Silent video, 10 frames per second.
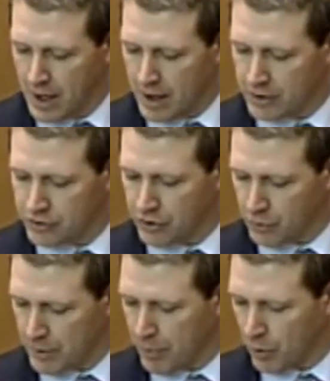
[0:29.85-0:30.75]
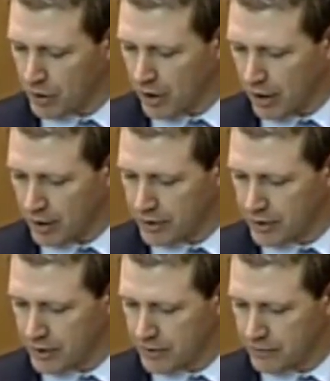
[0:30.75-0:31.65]
To the report
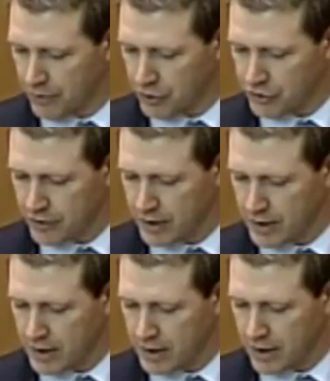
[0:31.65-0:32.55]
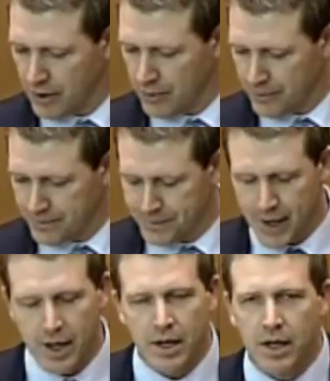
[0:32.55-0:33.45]
card first,
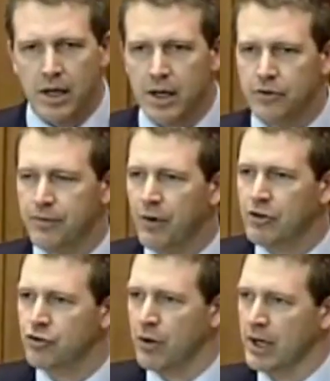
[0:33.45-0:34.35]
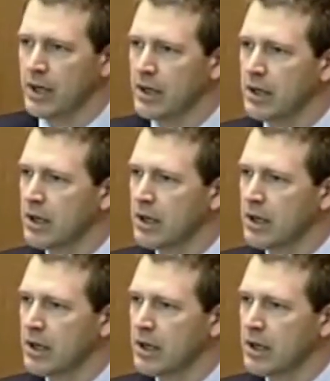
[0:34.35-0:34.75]
it's frustrating